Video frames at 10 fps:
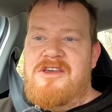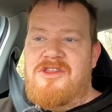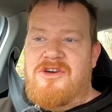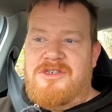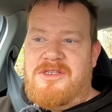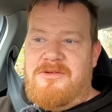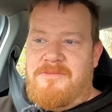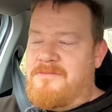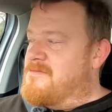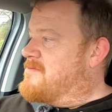those that
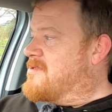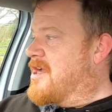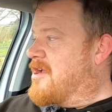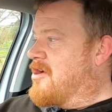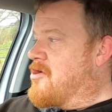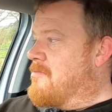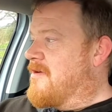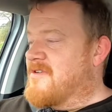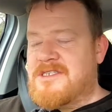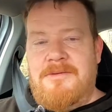take a couple
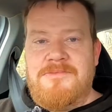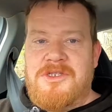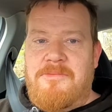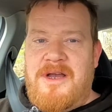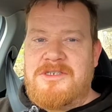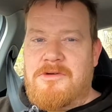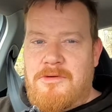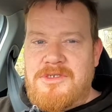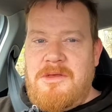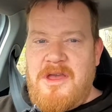of attempts to pass are
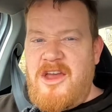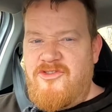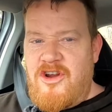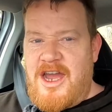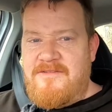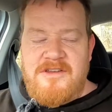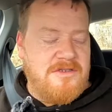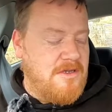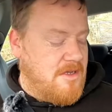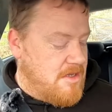always the better drivers.